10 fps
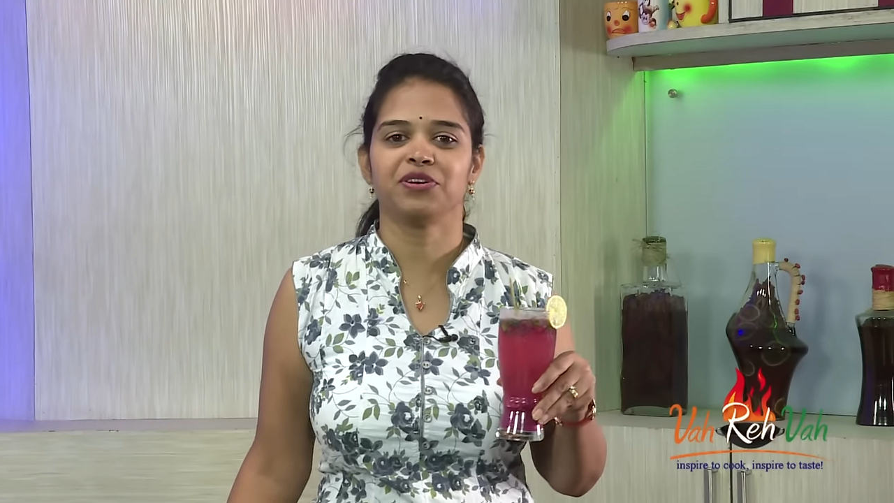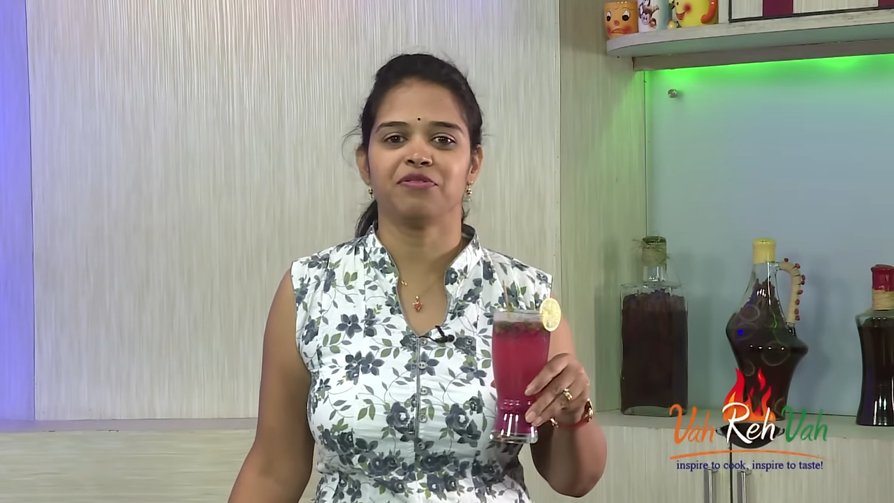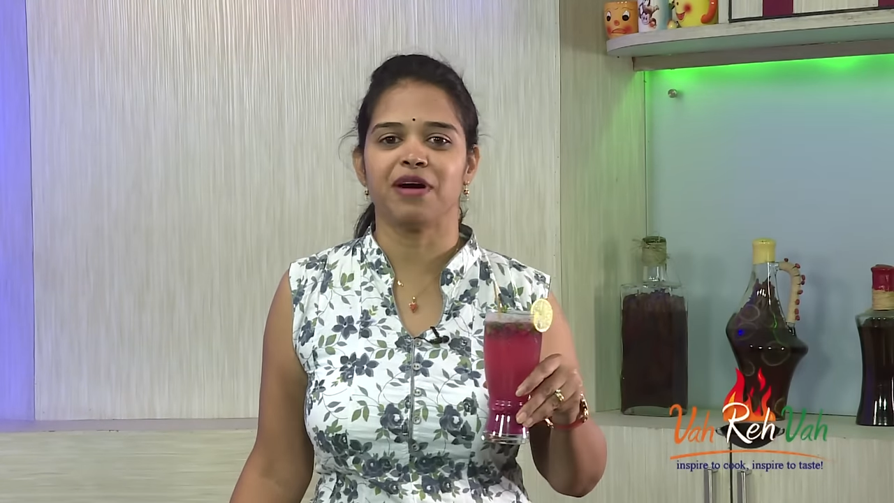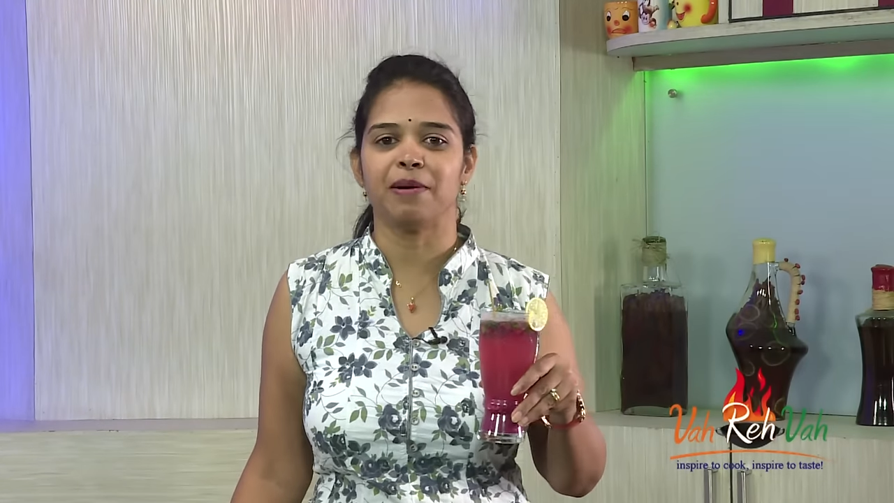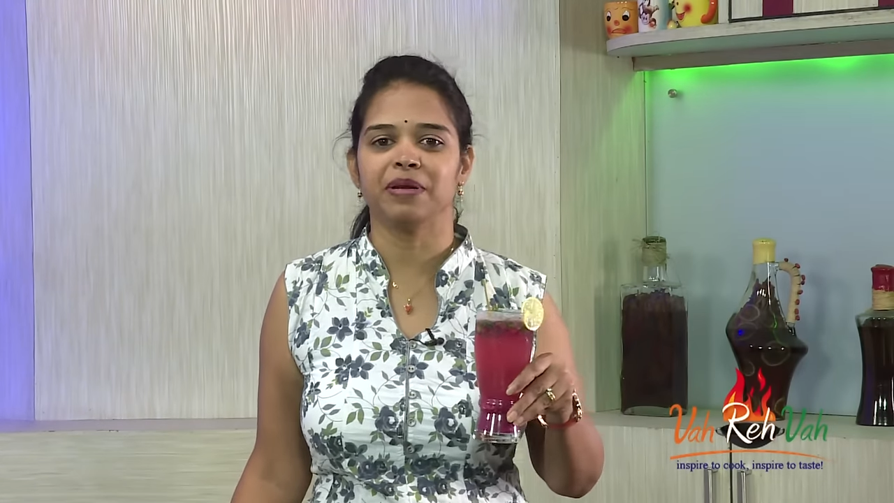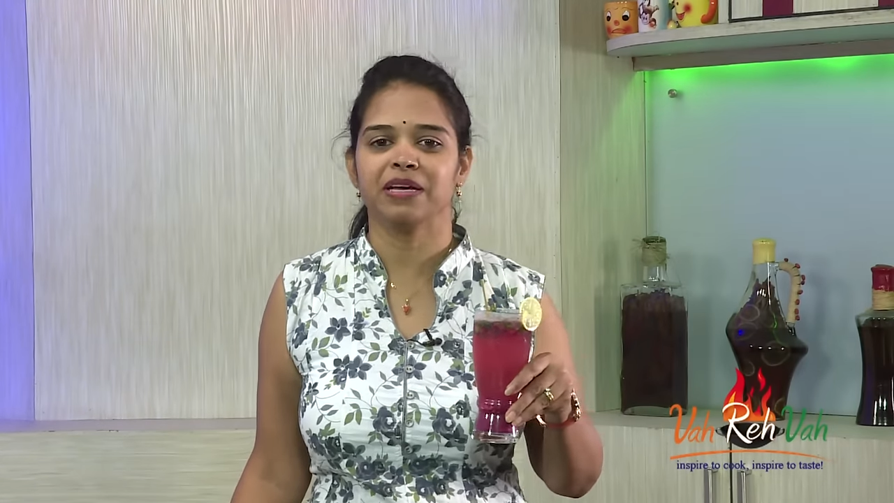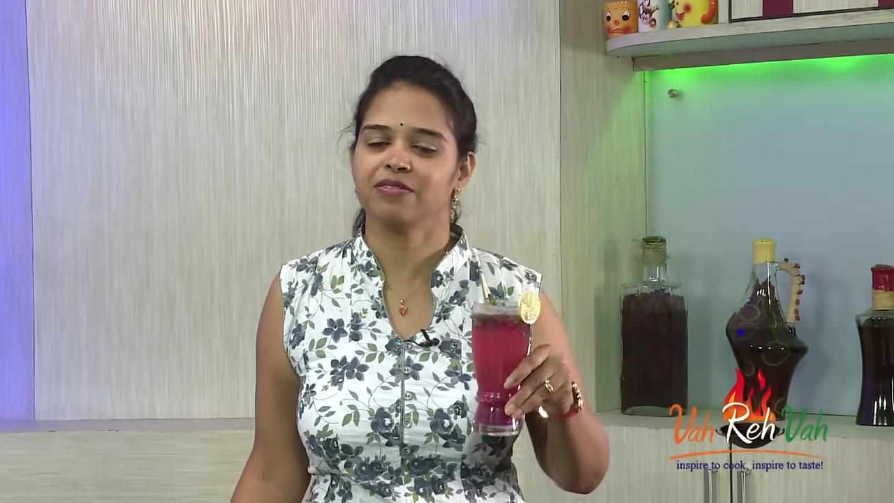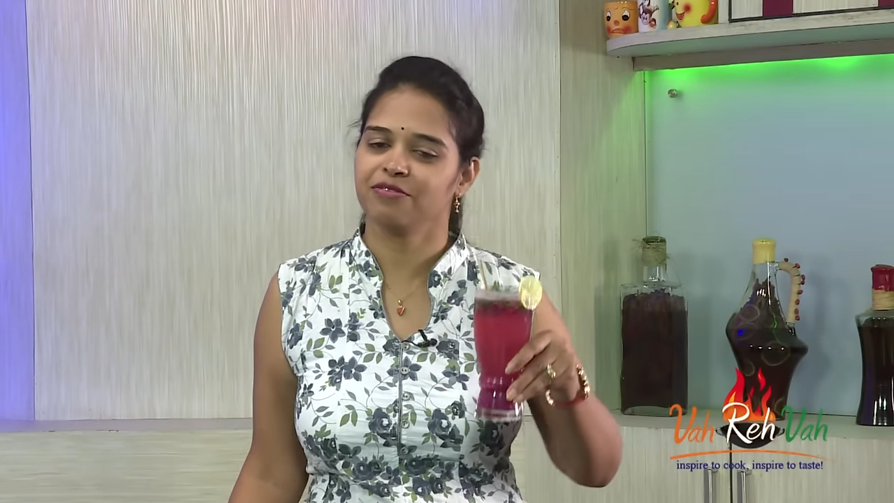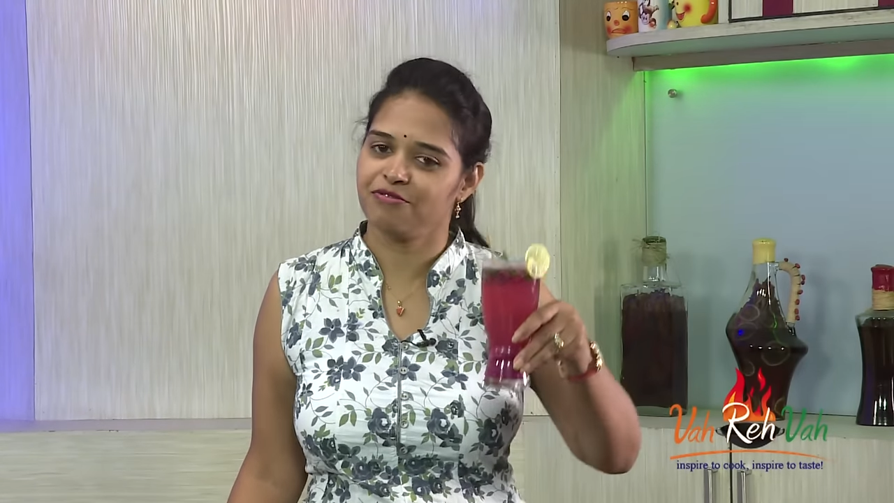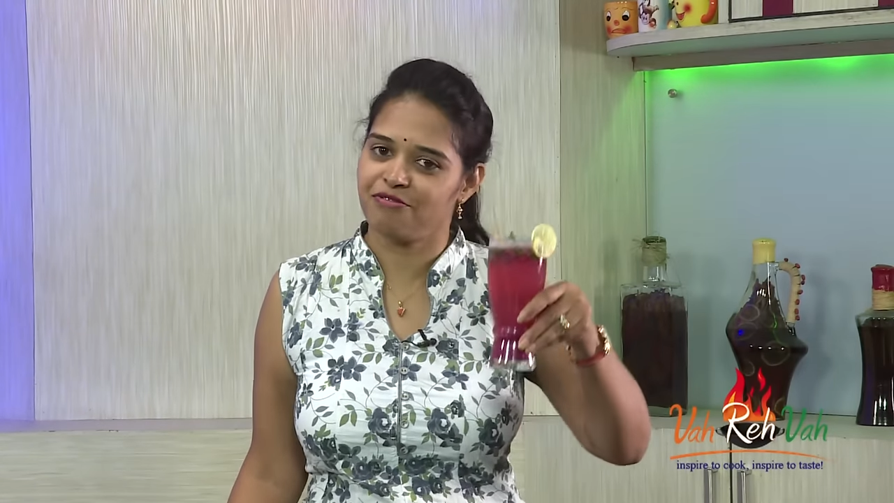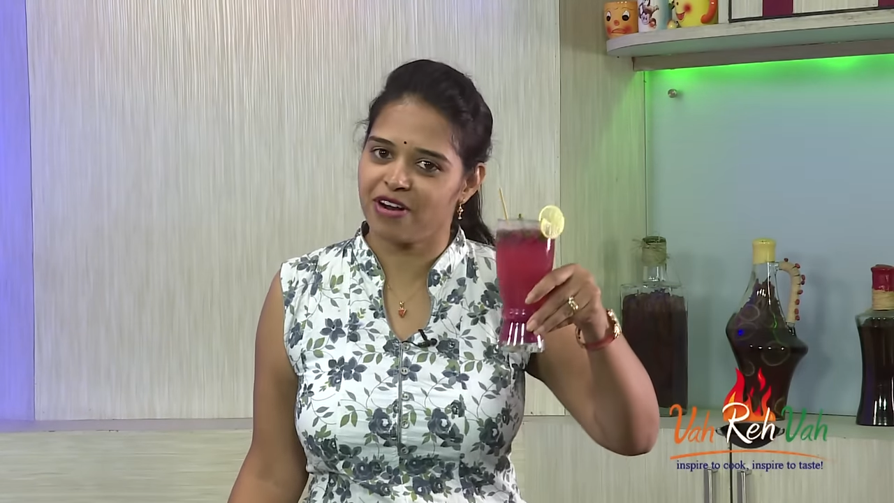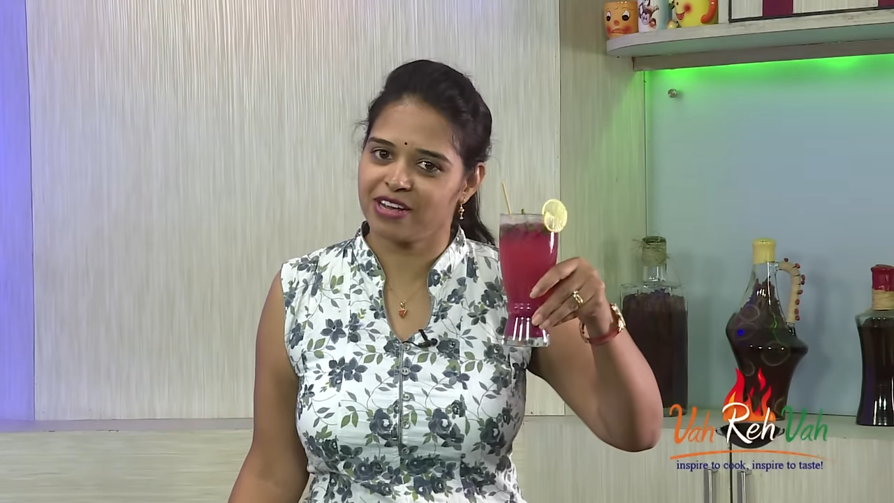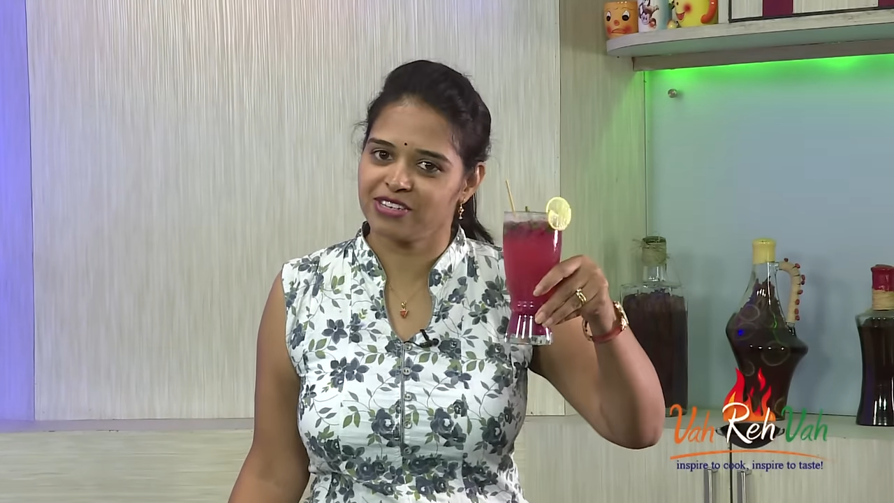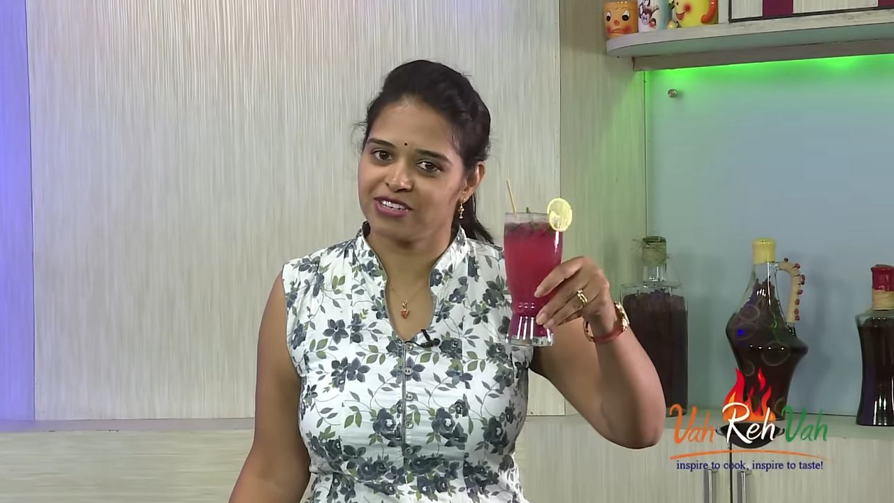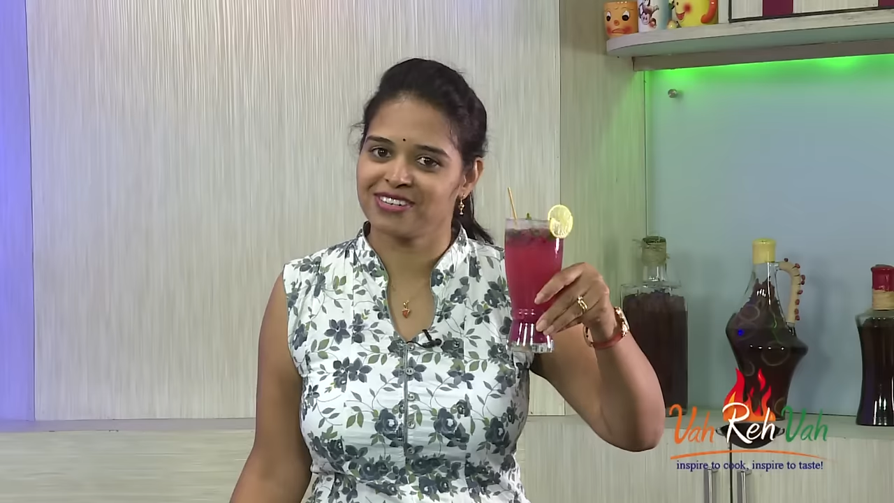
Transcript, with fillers: your family fresh